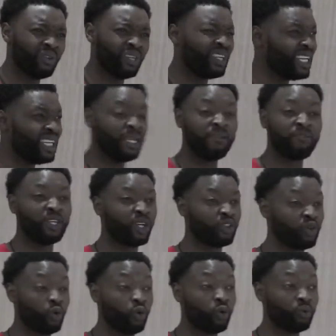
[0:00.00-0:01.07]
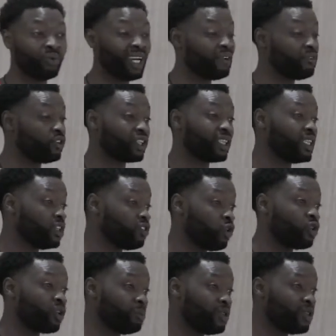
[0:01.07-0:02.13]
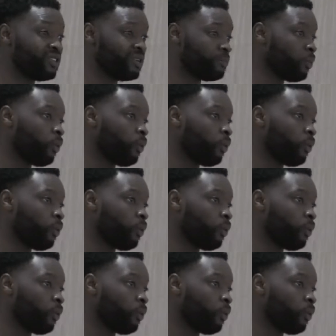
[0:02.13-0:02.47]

even at all, not even just in your own community,